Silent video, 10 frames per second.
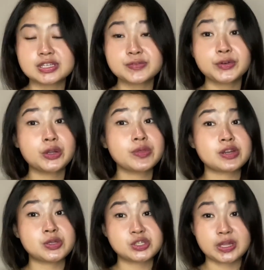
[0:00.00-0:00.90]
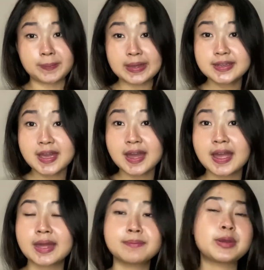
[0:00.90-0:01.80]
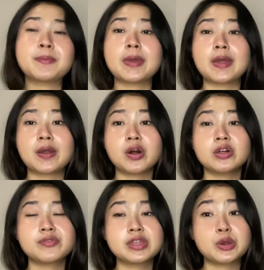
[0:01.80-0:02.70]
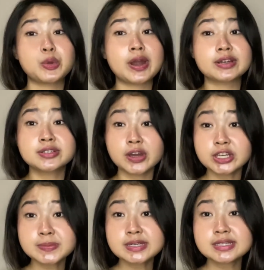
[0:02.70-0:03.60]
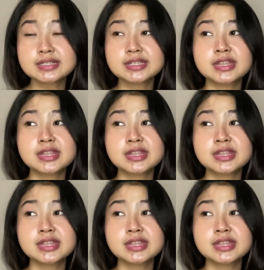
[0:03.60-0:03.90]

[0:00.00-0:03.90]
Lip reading: Just follow their social media and prepare all of the required documents.